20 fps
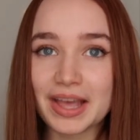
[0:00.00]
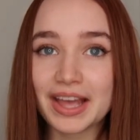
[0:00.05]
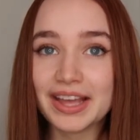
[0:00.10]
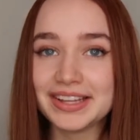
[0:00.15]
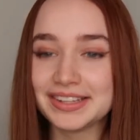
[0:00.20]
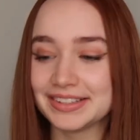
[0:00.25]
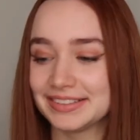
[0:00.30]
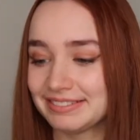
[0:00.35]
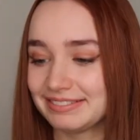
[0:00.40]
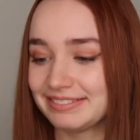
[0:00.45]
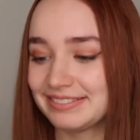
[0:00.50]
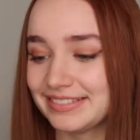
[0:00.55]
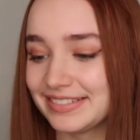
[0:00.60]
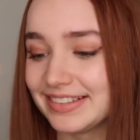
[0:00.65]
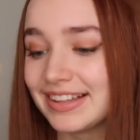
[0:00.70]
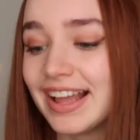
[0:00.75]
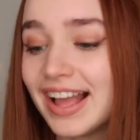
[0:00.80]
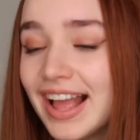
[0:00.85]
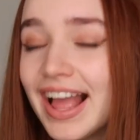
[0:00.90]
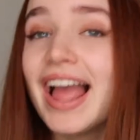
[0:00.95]
it
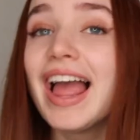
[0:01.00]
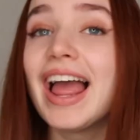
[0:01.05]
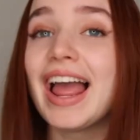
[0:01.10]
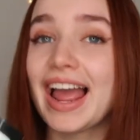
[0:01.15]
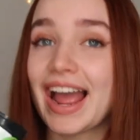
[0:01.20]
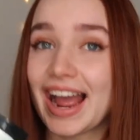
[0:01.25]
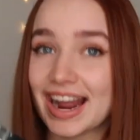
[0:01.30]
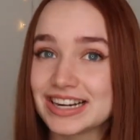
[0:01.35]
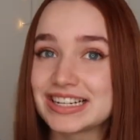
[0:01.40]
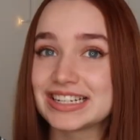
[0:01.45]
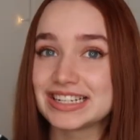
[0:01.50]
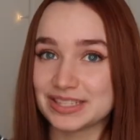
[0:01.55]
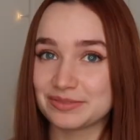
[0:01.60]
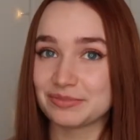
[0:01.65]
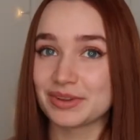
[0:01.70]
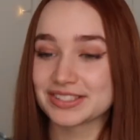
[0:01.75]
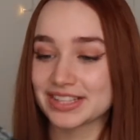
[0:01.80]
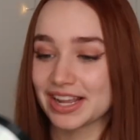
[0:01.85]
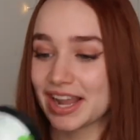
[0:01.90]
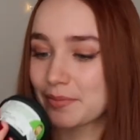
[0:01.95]
actually
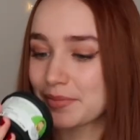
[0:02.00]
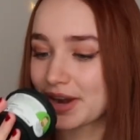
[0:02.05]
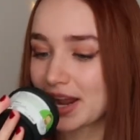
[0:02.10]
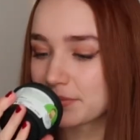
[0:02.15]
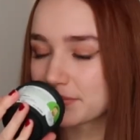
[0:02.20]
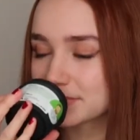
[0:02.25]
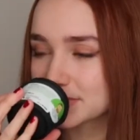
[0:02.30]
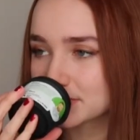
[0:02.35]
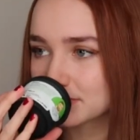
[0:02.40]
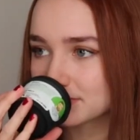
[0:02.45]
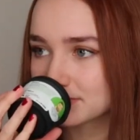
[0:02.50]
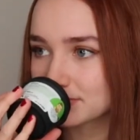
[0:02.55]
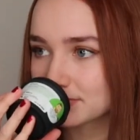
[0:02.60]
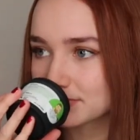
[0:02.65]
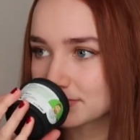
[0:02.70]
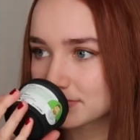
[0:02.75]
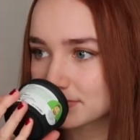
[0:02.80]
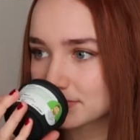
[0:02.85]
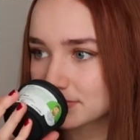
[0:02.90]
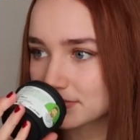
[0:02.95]
smells like M&M's.
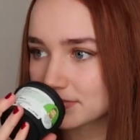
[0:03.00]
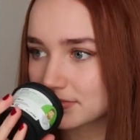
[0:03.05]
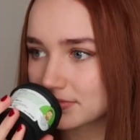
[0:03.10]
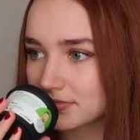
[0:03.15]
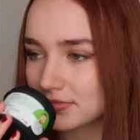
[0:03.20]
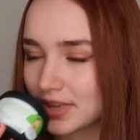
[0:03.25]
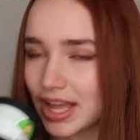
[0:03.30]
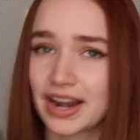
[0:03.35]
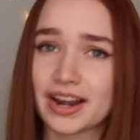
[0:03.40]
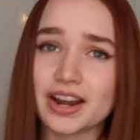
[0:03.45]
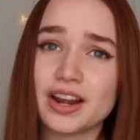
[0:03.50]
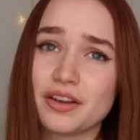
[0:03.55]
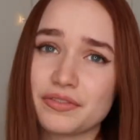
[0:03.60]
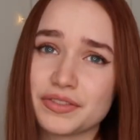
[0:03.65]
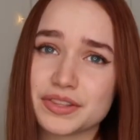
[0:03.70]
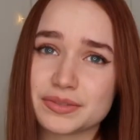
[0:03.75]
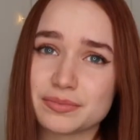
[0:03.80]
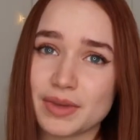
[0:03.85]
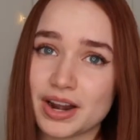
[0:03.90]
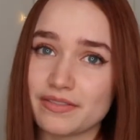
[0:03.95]
And I
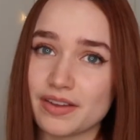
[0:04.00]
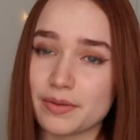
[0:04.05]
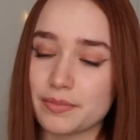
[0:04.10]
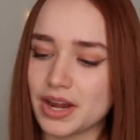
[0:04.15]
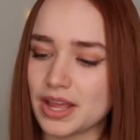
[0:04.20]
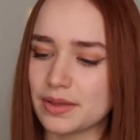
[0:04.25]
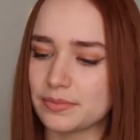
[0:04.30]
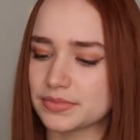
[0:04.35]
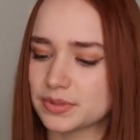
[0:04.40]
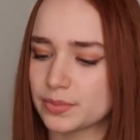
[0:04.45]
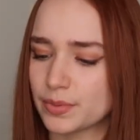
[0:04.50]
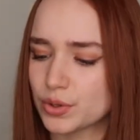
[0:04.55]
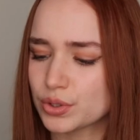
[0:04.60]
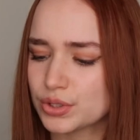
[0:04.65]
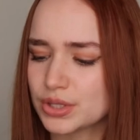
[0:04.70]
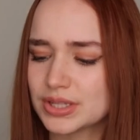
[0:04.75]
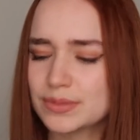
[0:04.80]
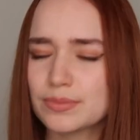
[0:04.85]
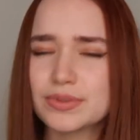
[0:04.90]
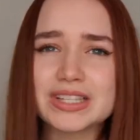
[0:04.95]
love the smell of M&M's. But it
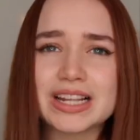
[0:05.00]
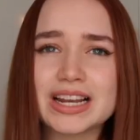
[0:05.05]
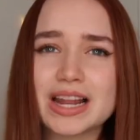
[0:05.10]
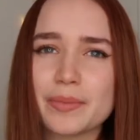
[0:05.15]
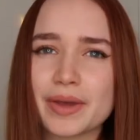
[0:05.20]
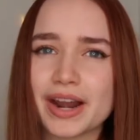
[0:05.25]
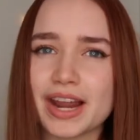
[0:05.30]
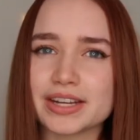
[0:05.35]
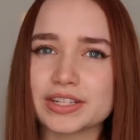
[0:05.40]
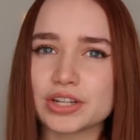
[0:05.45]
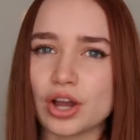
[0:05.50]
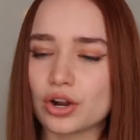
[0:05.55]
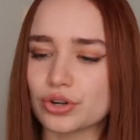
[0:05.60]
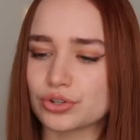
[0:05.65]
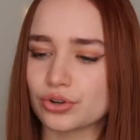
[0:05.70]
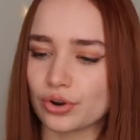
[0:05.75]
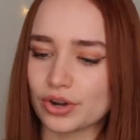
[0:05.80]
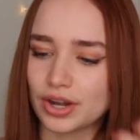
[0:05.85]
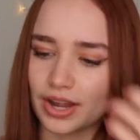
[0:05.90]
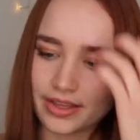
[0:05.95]
also smells a little bit like dark
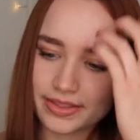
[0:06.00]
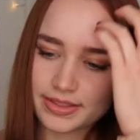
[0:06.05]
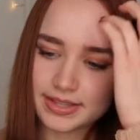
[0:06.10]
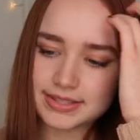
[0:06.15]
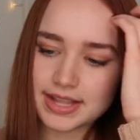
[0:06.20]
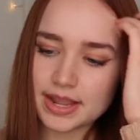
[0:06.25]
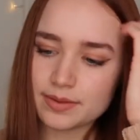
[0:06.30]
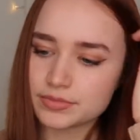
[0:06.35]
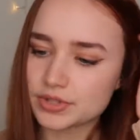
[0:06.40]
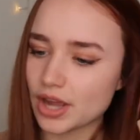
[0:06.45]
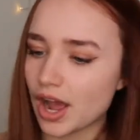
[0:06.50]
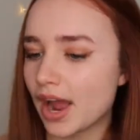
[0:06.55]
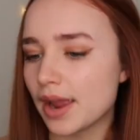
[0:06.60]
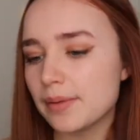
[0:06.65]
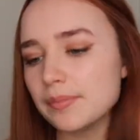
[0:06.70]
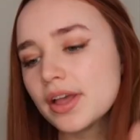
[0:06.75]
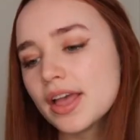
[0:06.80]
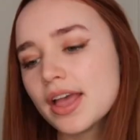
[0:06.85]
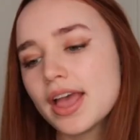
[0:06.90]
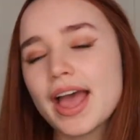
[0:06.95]
chocolate at the same
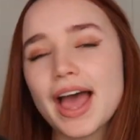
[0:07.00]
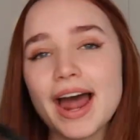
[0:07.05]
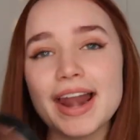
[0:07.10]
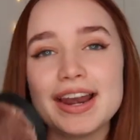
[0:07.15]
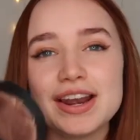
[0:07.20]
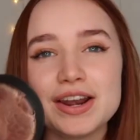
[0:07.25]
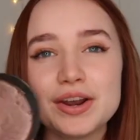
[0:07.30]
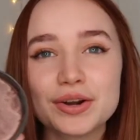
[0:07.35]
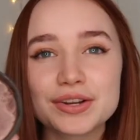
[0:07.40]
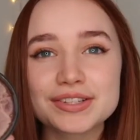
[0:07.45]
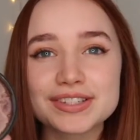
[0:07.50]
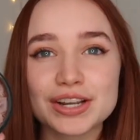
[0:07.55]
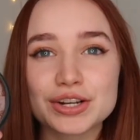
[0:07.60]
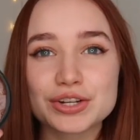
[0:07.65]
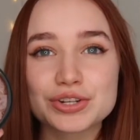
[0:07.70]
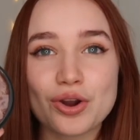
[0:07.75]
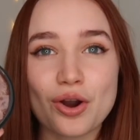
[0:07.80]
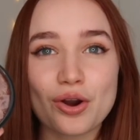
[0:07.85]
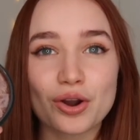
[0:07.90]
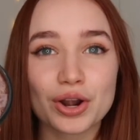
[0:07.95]
time. And it looks like
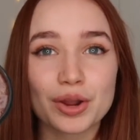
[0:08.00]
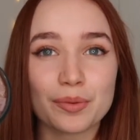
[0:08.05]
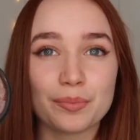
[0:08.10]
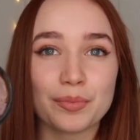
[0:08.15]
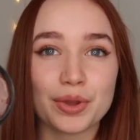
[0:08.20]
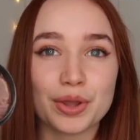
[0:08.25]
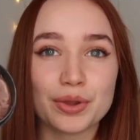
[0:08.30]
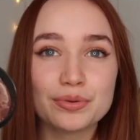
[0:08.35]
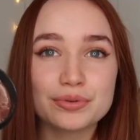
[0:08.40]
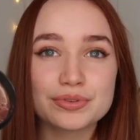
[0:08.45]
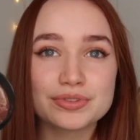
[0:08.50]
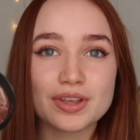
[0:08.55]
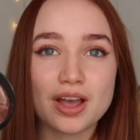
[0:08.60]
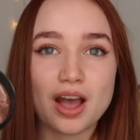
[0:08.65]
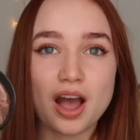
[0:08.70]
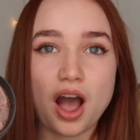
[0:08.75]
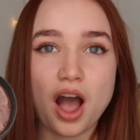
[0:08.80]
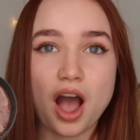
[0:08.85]
a chocolate mousse.